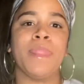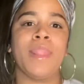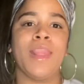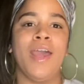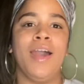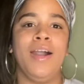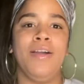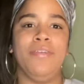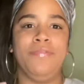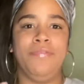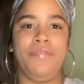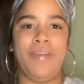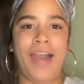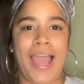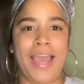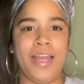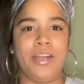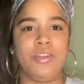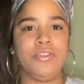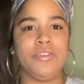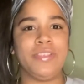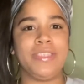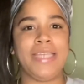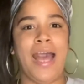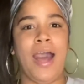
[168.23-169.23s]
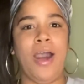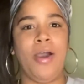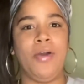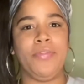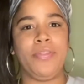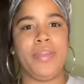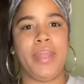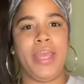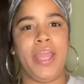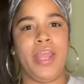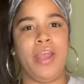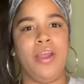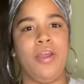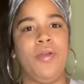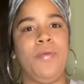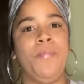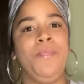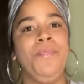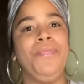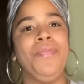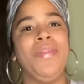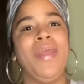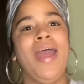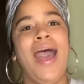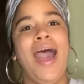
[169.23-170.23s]
vinyls out there.
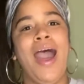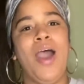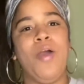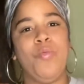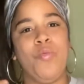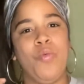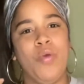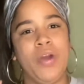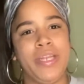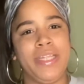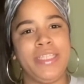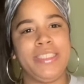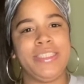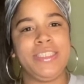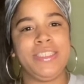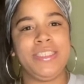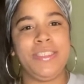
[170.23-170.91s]
I wanted